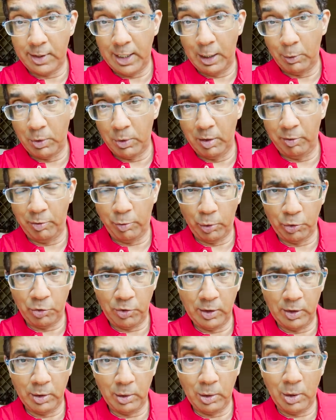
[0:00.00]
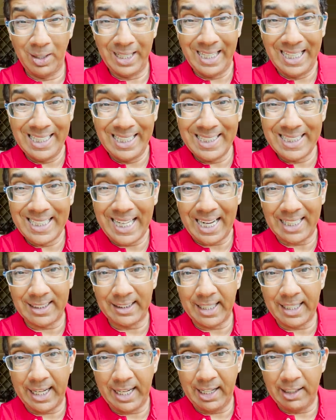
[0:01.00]
they were enforcing the law in
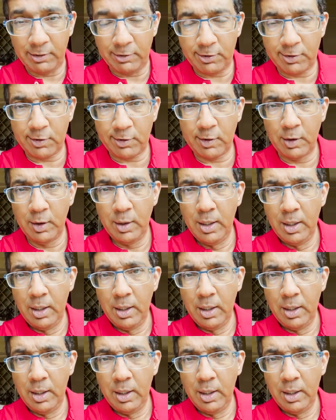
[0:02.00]
that case,